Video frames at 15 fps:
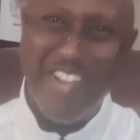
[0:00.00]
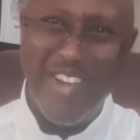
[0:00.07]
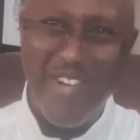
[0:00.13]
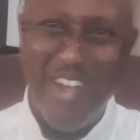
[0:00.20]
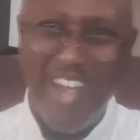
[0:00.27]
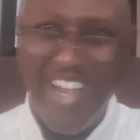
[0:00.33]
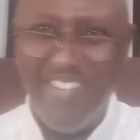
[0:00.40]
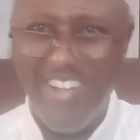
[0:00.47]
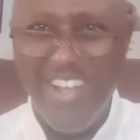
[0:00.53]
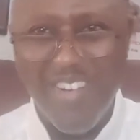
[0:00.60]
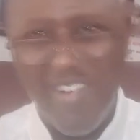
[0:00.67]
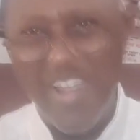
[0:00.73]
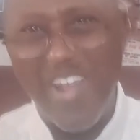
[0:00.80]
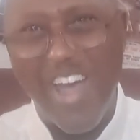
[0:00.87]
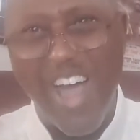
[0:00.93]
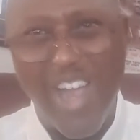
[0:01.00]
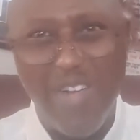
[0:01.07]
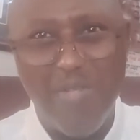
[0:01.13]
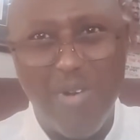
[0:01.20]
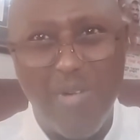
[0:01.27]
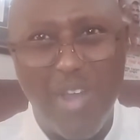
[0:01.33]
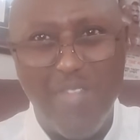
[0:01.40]
little Amy, where are
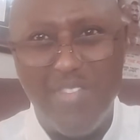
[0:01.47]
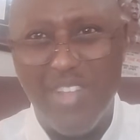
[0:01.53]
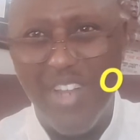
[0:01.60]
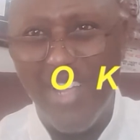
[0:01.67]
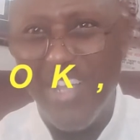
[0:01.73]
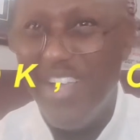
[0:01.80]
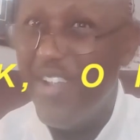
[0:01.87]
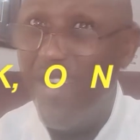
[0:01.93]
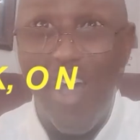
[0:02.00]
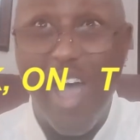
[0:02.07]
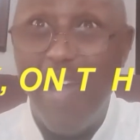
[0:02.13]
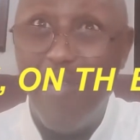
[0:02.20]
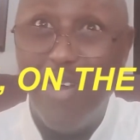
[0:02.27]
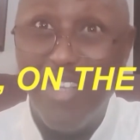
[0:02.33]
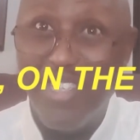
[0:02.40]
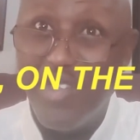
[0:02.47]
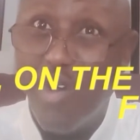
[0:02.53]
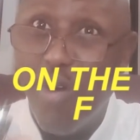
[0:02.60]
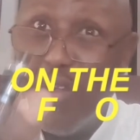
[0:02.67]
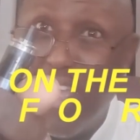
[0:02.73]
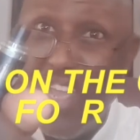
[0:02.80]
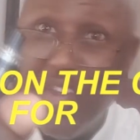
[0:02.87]
you my work today? No, I wasn't.
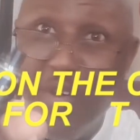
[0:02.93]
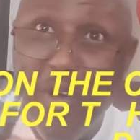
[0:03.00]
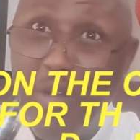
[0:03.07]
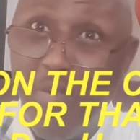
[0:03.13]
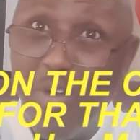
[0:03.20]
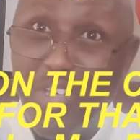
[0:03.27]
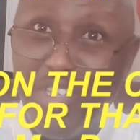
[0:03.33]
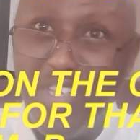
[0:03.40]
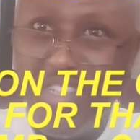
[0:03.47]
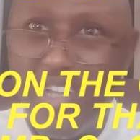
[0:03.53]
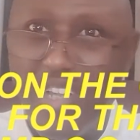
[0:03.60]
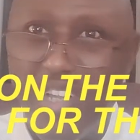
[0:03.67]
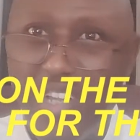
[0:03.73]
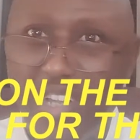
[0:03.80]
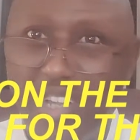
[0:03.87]
No, hey, no, I wasn't. Shut your